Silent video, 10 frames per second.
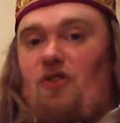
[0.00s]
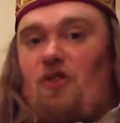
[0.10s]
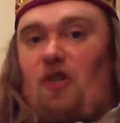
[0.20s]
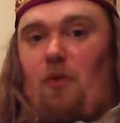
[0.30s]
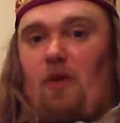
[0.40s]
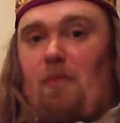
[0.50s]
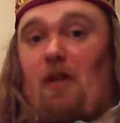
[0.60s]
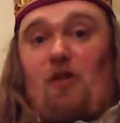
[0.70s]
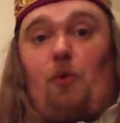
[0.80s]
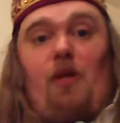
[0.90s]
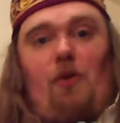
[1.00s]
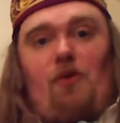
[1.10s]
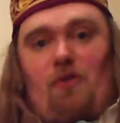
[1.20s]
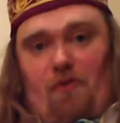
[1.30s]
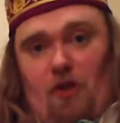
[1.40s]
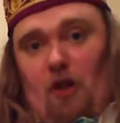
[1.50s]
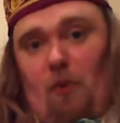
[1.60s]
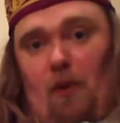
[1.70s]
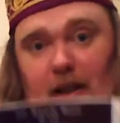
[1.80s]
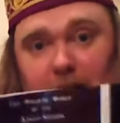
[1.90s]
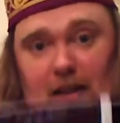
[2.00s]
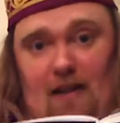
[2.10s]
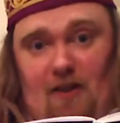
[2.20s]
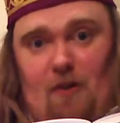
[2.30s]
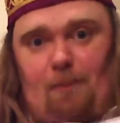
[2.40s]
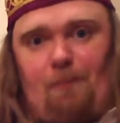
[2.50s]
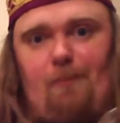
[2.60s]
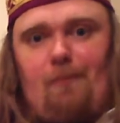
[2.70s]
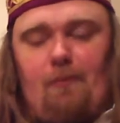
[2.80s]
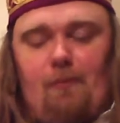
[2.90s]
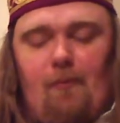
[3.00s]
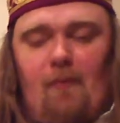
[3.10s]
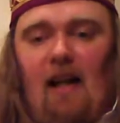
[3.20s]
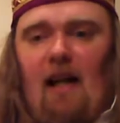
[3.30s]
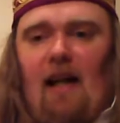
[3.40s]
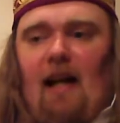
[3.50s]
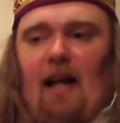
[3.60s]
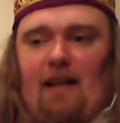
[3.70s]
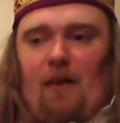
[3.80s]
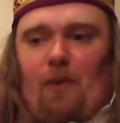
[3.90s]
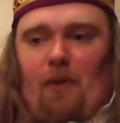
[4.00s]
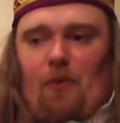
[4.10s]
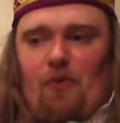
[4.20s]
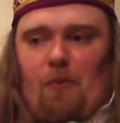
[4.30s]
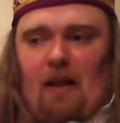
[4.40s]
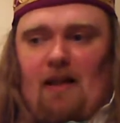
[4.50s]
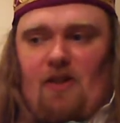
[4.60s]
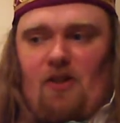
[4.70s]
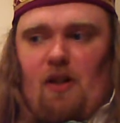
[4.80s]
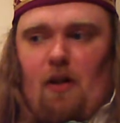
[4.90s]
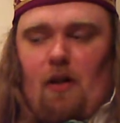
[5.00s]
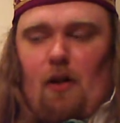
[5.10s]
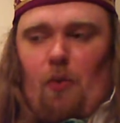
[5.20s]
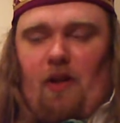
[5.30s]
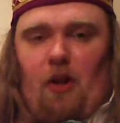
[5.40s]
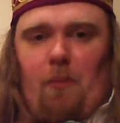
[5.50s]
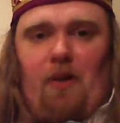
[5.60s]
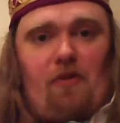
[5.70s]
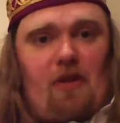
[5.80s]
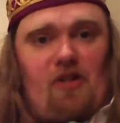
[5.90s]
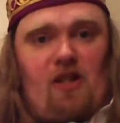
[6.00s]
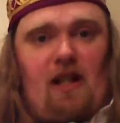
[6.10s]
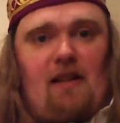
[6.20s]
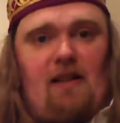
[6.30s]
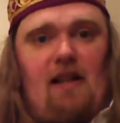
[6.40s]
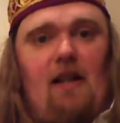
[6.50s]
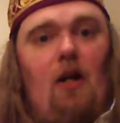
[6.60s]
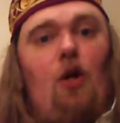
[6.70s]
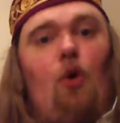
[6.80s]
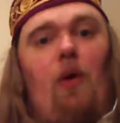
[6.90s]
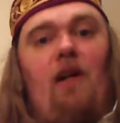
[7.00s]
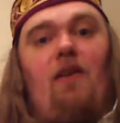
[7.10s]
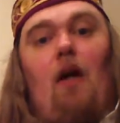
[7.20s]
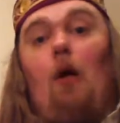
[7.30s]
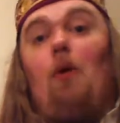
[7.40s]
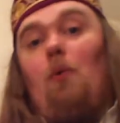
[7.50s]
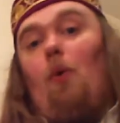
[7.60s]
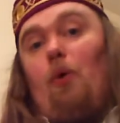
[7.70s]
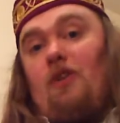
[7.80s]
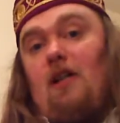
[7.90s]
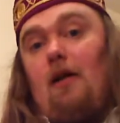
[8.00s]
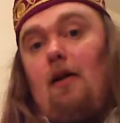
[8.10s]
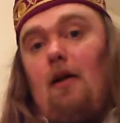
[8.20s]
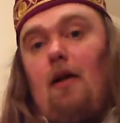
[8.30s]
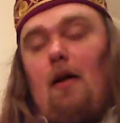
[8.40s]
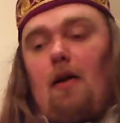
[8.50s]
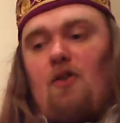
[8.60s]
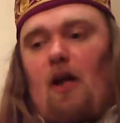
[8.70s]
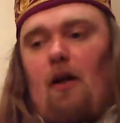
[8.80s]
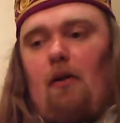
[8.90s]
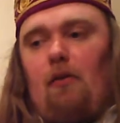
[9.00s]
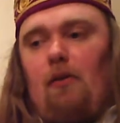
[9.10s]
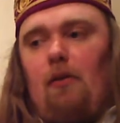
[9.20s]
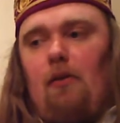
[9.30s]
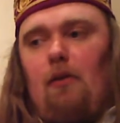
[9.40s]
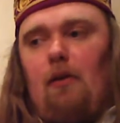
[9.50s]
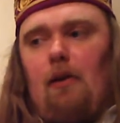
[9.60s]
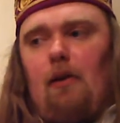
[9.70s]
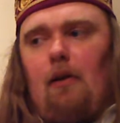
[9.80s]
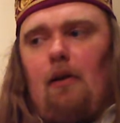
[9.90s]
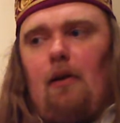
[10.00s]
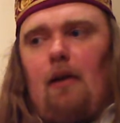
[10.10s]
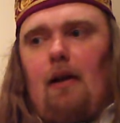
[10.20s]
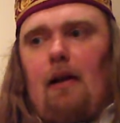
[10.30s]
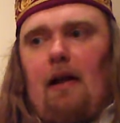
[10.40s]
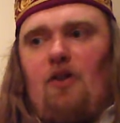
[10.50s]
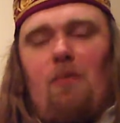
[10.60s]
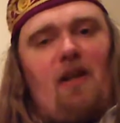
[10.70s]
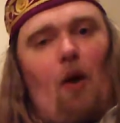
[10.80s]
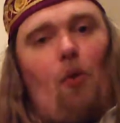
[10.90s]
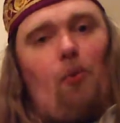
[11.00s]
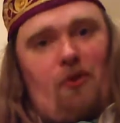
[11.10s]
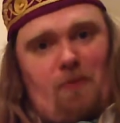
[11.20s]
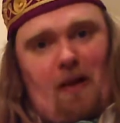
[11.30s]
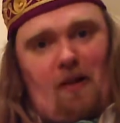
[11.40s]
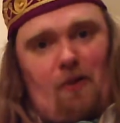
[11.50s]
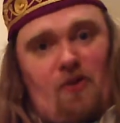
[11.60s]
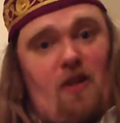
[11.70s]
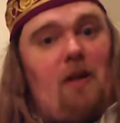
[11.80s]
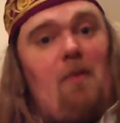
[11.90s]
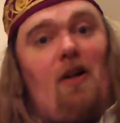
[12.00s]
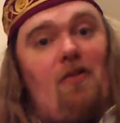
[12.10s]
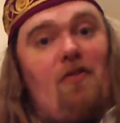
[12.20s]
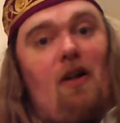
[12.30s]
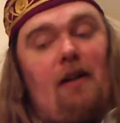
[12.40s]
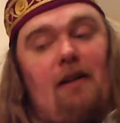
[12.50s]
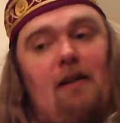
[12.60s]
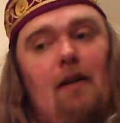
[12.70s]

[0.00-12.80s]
to the magical use of dew in this, and how it was replaced with the coming of Christianity with holy water. So in some of the older spells that you might find,